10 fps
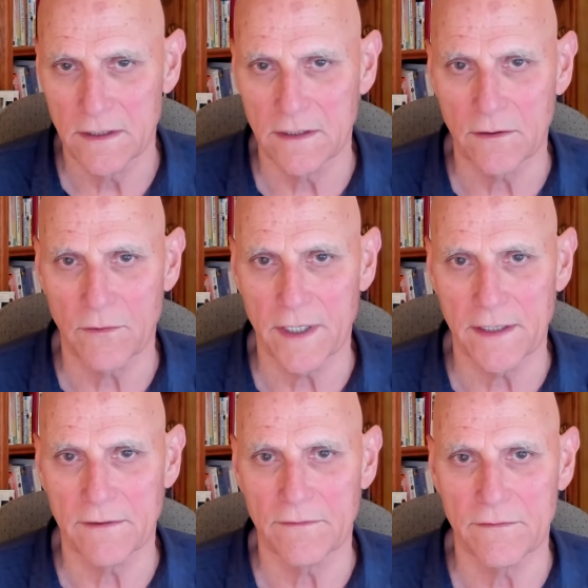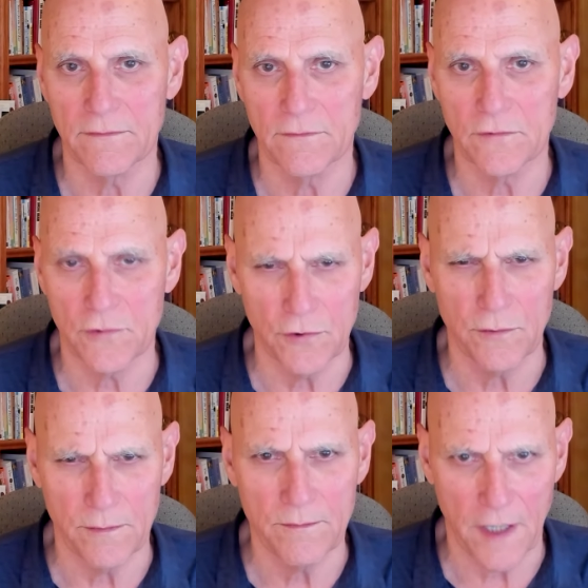in the way of true
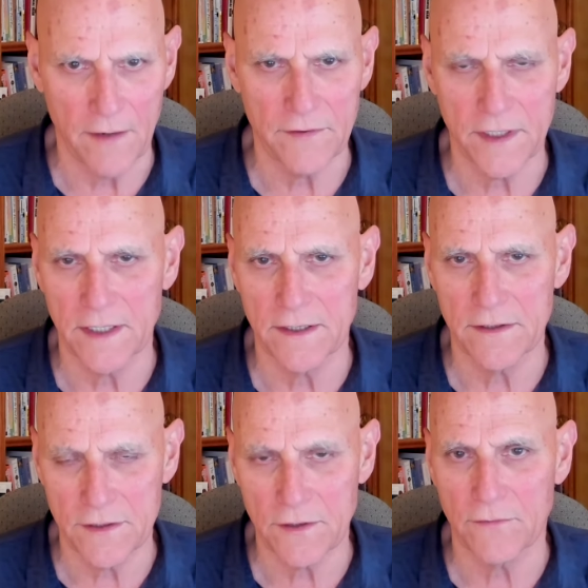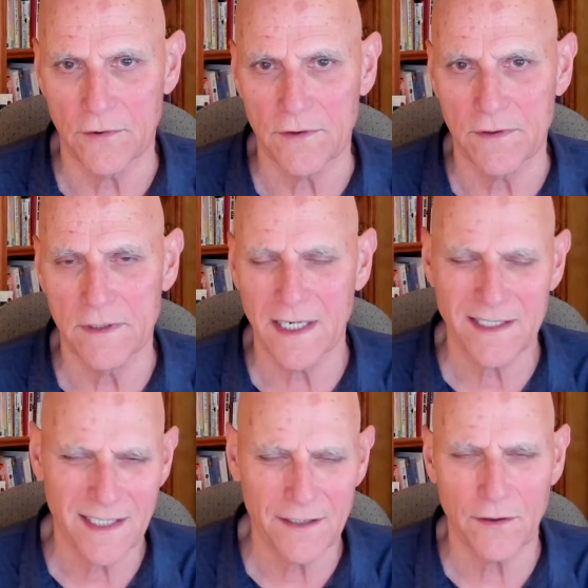poverty and so forth.
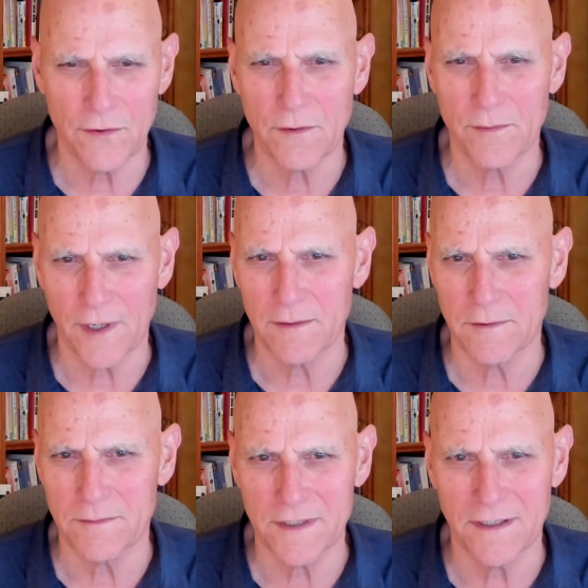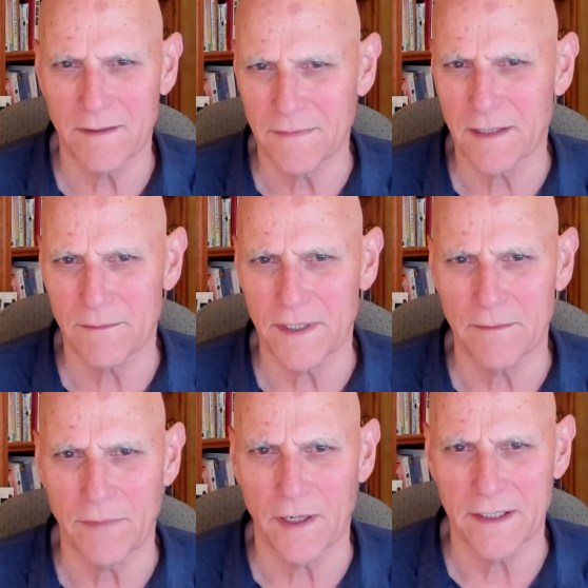Yes, I know there are problems. I'm not
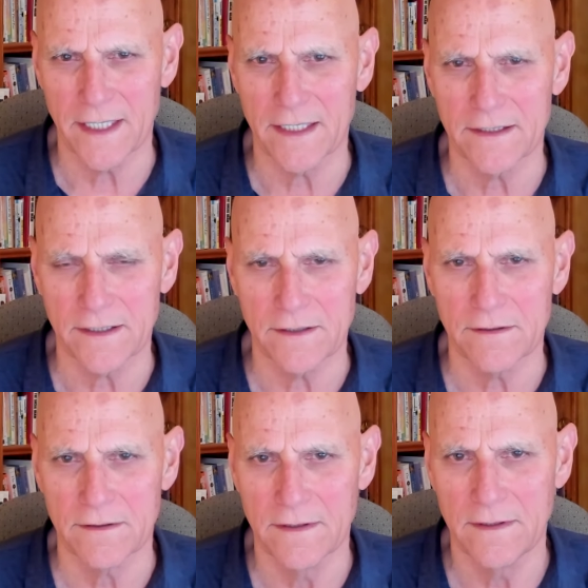being Pollyanna here.